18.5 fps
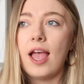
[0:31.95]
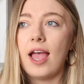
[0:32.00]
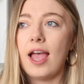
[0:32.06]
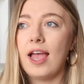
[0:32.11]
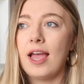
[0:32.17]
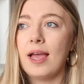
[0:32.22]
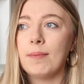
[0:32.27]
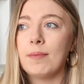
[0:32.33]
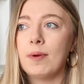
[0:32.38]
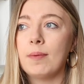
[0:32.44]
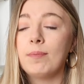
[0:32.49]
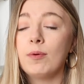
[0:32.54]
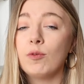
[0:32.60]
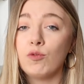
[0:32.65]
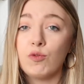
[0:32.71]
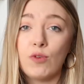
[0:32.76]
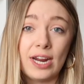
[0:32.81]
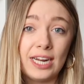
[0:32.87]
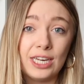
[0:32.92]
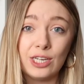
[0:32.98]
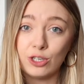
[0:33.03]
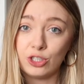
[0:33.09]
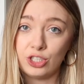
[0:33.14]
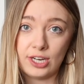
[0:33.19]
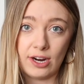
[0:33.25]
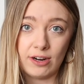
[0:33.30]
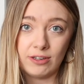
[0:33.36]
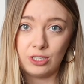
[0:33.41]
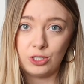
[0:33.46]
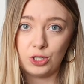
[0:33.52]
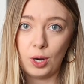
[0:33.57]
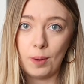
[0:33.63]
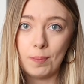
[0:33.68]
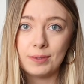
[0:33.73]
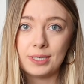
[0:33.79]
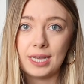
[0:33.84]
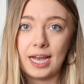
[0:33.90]
But really good charity
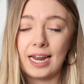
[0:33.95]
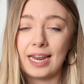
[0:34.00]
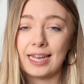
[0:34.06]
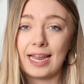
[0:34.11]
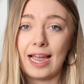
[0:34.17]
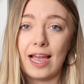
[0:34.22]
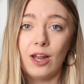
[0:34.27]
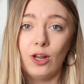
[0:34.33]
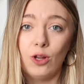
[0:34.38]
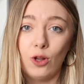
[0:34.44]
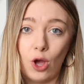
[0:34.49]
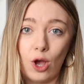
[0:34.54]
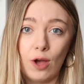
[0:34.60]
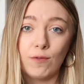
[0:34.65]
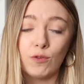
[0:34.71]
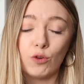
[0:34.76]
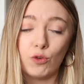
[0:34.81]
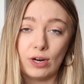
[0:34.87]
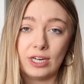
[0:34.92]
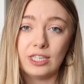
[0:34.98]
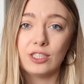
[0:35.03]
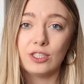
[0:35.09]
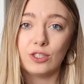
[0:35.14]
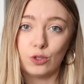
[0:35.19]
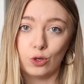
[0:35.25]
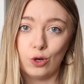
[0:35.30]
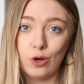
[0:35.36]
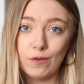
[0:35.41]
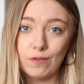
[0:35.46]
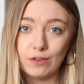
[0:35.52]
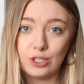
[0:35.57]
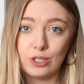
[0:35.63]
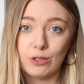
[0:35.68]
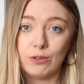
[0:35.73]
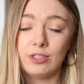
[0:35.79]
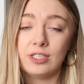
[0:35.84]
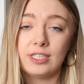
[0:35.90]
shops, and I get a lot of great stuff,
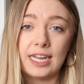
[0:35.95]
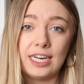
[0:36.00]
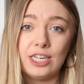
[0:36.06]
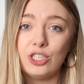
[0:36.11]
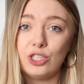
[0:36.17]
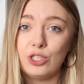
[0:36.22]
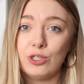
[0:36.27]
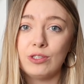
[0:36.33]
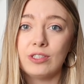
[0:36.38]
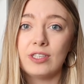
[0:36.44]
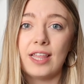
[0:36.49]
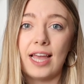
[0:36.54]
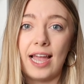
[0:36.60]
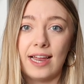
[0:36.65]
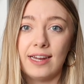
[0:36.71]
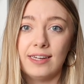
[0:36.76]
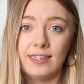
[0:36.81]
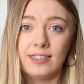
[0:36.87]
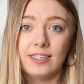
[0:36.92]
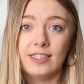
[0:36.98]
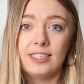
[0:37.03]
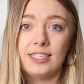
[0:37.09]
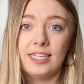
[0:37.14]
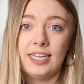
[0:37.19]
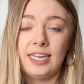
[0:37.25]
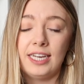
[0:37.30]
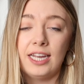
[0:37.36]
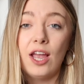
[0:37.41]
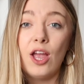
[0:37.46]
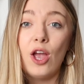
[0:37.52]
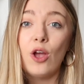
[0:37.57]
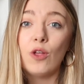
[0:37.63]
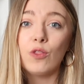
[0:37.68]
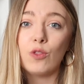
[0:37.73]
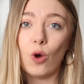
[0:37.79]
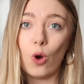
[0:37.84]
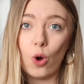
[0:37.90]
so stay tuned to the end to see
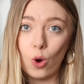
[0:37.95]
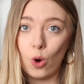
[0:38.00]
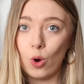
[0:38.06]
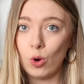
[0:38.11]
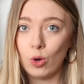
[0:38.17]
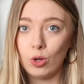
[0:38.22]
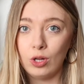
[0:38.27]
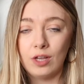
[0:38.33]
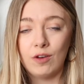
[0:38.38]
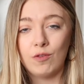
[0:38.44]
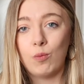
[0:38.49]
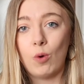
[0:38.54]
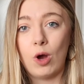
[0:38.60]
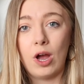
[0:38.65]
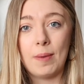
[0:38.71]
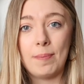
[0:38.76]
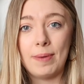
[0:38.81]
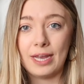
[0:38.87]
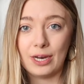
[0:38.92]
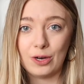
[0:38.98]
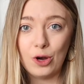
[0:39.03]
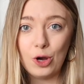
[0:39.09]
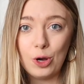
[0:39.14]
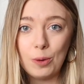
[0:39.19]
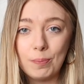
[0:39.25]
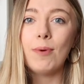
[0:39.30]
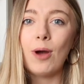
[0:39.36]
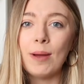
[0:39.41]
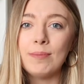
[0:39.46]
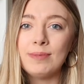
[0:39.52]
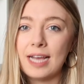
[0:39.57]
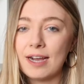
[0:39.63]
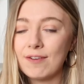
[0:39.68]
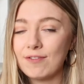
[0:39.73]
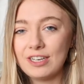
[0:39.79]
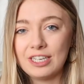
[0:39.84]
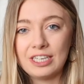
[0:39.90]
the haul of what I pick up. But I'm
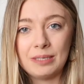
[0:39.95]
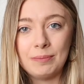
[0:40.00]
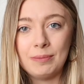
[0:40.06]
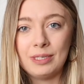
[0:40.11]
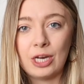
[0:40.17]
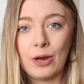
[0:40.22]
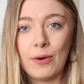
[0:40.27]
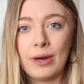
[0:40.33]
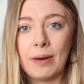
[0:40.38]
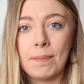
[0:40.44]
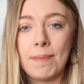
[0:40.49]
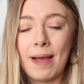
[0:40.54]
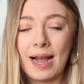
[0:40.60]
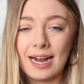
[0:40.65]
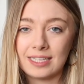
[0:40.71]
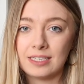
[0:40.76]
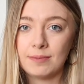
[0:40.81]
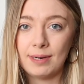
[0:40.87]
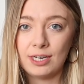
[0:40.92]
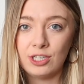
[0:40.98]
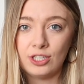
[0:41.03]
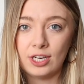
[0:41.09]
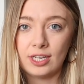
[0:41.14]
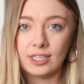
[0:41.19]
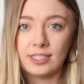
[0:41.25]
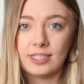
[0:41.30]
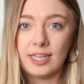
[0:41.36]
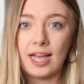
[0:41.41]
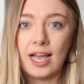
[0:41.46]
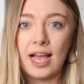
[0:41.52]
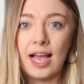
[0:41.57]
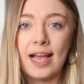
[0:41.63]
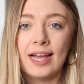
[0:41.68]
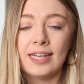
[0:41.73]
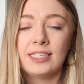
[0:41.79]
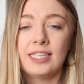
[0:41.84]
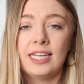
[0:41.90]
definitely going to be going back to Manchester
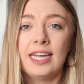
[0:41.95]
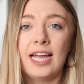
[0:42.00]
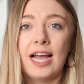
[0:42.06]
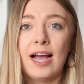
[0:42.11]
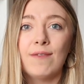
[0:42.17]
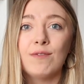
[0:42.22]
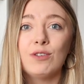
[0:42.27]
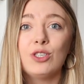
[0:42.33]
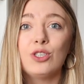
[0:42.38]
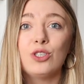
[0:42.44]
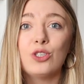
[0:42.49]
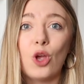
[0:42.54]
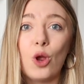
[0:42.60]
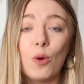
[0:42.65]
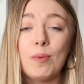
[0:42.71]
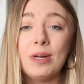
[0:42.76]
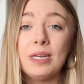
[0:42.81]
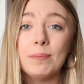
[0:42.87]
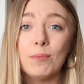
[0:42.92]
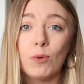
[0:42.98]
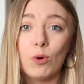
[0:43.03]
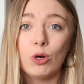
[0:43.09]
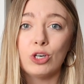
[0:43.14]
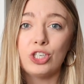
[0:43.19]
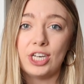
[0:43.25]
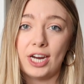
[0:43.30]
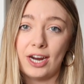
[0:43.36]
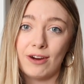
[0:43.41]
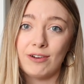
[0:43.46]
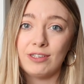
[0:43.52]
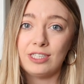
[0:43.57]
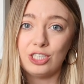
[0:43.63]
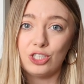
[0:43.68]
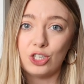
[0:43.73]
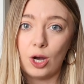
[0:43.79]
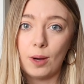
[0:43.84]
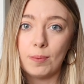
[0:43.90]
as they have so many more
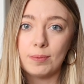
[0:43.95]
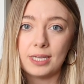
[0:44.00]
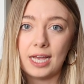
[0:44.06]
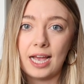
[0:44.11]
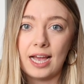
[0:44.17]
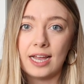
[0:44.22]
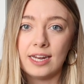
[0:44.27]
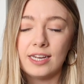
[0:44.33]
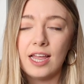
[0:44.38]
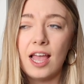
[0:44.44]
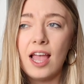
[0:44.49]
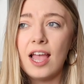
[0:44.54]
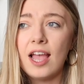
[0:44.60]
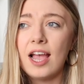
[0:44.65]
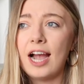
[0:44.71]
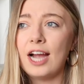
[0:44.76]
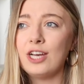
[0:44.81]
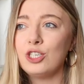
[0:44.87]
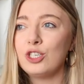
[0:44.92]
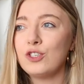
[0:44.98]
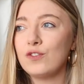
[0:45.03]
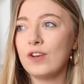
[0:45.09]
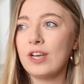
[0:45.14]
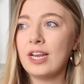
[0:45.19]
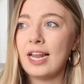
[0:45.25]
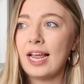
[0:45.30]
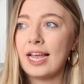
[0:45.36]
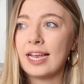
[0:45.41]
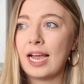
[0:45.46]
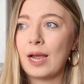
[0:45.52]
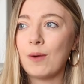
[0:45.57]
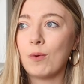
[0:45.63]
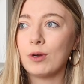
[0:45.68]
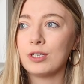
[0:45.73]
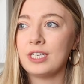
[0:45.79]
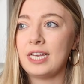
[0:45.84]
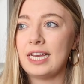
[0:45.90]
charity shops, and I just feel like I
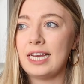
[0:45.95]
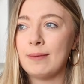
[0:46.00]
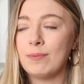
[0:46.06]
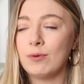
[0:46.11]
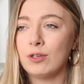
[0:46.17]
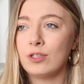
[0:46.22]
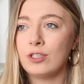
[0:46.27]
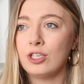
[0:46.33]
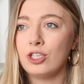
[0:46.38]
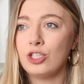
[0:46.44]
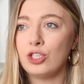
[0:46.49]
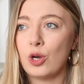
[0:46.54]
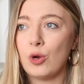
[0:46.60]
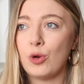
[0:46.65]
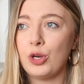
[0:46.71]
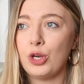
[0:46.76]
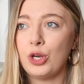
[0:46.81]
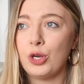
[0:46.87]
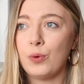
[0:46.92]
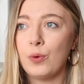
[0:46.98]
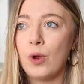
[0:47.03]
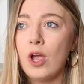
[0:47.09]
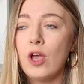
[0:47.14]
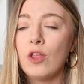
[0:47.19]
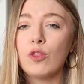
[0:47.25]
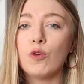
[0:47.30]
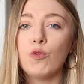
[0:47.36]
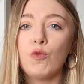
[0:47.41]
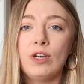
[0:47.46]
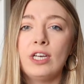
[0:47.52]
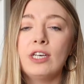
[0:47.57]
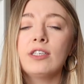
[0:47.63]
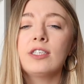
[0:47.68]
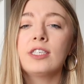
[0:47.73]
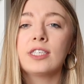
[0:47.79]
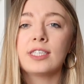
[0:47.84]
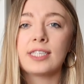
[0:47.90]
wasn't able to show you the
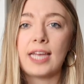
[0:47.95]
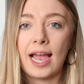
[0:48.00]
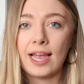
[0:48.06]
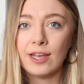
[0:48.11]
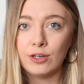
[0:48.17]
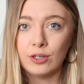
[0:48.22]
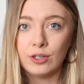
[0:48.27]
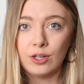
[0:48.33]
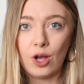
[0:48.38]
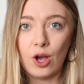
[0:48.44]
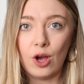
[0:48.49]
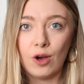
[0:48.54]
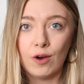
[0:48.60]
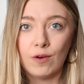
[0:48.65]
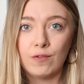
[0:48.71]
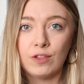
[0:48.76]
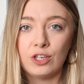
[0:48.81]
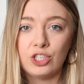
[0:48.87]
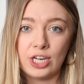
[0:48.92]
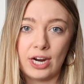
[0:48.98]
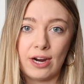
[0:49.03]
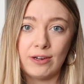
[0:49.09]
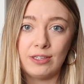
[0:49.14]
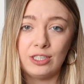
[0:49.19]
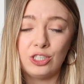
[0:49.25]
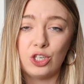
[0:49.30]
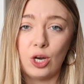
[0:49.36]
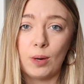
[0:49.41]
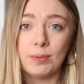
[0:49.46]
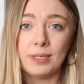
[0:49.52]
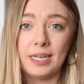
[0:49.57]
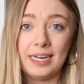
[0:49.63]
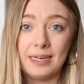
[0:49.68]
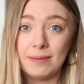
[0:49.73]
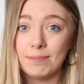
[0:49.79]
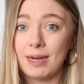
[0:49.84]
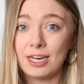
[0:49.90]
real scale of the charity shops
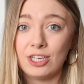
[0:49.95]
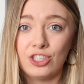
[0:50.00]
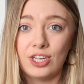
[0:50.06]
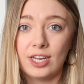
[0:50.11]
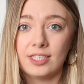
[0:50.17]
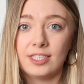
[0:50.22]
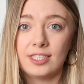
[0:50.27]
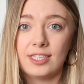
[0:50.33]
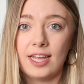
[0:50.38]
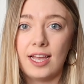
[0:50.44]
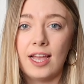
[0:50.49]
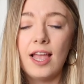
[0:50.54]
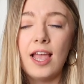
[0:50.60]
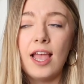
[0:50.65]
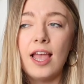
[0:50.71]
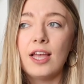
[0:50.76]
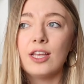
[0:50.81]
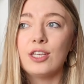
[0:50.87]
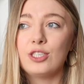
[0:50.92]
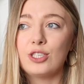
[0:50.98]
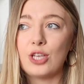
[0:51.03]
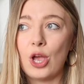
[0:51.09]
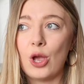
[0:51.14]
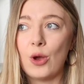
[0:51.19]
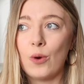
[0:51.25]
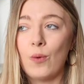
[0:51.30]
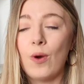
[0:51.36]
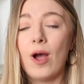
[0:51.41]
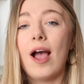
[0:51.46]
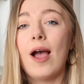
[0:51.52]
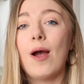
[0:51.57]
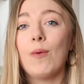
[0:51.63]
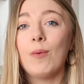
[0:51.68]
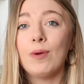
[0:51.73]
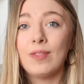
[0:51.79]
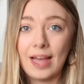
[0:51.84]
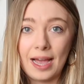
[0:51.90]
in Manchester. So
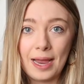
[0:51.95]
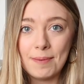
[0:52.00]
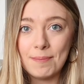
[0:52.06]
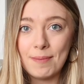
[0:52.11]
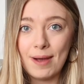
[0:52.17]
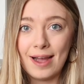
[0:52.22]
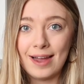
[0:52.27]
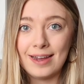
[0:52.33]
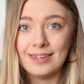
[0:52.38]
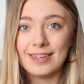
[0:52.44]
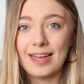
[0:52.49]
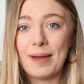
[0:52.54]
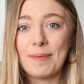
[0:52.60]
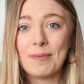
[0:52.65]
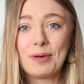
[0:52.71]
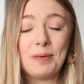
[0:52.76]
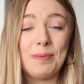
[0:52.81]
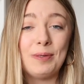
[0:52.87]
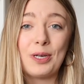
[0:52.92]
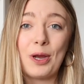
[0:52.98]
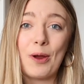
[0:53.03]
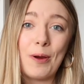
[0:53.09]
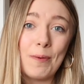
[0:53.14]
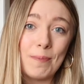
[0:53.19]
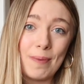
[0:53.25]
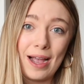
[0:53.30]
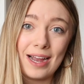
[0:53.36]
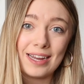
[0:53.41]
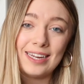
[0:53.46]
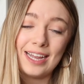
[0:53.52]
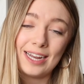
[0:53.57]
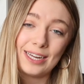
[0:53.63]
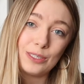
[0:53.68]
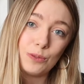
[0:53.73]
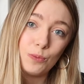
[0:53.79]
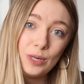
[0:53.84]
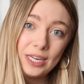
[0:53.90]
with that in mind, I'm going to be going back
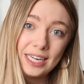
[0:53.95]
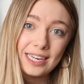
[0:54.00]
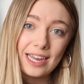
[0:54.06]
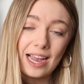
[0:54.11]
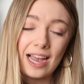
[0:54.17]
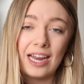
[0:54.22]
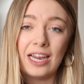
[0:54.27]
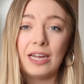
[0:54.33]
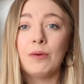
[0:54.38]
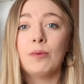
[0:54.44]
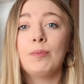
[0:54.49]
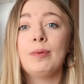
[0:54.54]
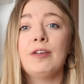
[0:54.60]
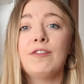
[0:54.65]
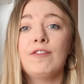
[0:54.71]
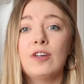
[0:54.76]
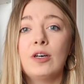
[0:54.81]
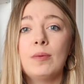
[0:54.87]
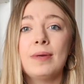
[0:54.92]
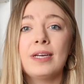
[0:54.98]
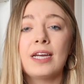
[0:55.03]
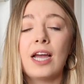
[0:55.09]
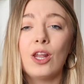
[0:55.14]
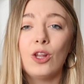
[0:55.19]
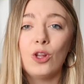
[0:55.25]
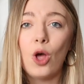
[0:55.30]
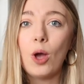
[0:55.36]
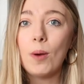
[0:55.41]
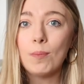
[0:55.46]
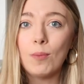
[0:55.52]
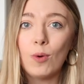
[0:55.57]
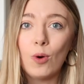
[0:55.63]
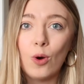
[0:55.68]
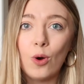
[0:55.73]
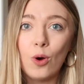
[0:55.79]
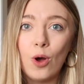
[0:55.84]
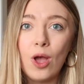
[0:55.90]
next week and I will be filming a lot
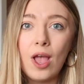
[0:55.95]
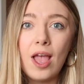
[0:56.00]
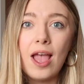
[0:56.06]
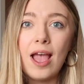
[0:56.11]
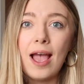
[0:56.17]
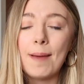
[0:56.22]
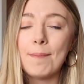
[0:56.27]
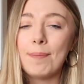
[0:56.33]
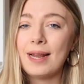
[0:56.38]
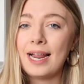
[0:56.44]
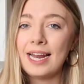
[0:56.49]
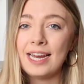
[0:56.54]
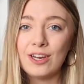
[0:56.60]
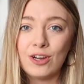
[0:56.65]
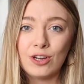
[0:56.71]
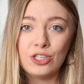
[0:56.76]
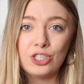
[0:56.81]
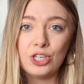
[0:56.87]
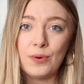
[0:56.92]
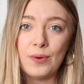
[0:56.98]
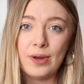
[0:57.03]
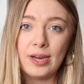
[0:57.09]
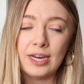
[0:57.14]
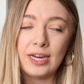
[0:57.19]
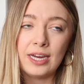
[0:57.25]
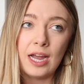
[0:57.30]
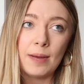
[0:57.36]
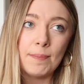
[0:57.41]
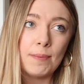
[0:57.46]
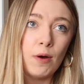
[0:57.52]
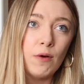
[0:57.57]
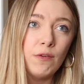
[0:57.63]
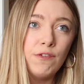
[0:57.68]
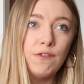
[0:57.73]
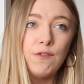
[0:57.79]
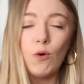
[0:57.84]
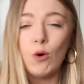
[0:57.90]
more. I'm planning on doing
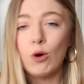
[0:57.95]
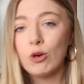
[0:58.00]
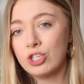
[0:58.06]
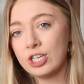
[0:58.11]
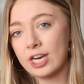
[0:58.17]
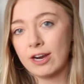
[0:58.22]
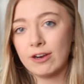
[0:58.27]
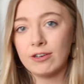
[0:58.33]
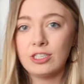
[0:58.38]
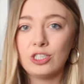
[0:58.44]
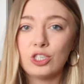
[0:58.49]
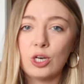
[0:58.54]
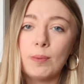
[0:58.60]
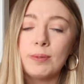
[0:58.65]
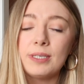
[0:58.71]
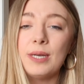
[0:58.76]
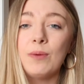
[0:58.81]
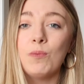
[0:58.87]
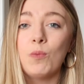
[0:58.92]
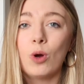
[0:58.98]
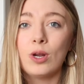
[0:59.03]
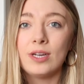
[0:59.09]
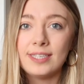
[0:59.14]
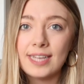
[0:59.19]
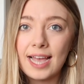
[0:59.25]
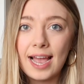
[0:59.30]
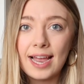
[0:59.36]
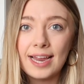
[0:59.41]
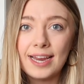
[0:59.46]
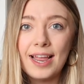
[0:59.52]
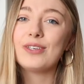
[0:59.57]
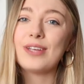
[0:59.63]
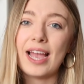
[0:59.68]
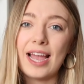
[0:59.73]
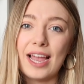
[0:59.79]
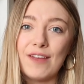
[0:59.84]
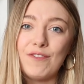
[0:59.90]
about 4 charity shops in one day. So
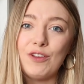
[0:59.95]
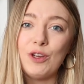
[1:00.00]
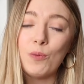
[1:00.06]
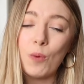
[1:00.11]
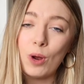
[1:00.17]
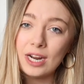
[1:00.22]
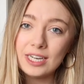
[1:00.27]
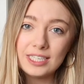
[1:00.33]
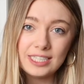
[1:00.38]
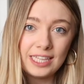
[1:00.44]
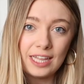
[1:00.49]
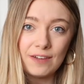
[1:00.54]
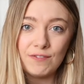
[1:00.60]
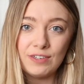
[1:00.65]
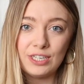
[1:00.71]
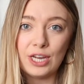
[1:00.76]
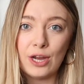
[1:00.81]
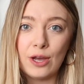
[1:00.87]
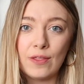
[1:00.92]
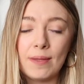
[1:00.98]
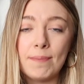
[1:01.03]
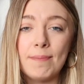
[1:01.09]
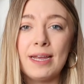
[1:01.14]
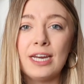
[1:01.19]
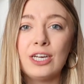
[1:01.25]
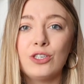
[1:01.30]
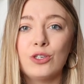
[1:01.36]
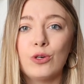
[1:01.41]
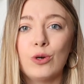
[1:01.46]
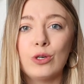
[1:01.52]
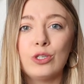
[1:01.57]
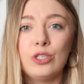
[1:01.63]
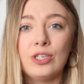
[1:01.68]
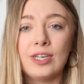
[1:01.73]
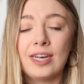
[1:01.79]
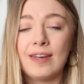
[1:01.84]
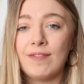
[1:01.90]
yeah, if you want to see that video, then make sure
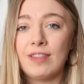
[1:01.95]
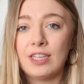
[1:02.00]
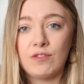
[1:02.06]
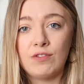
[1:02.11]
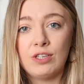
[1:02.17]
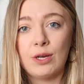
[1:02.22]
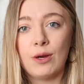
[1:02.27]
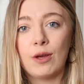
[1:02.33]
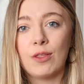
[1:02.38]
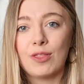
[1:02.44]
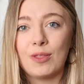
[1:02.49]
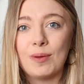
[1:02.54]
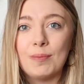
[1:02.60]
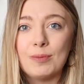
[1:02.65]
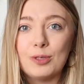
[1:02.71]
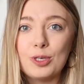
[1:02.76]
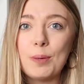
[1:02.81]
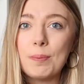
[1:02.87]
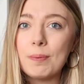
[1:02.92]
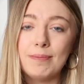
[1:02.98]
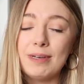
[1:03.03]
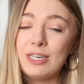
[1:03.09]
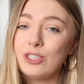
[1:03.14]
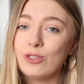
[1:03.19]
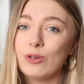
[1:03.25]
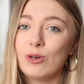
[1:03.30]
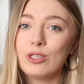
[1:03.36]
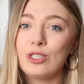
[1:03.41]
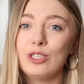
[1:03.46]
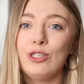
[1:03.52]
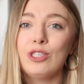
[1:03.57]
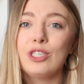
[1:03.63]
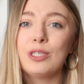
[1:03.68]
to give this video a thumbs up. Make sure to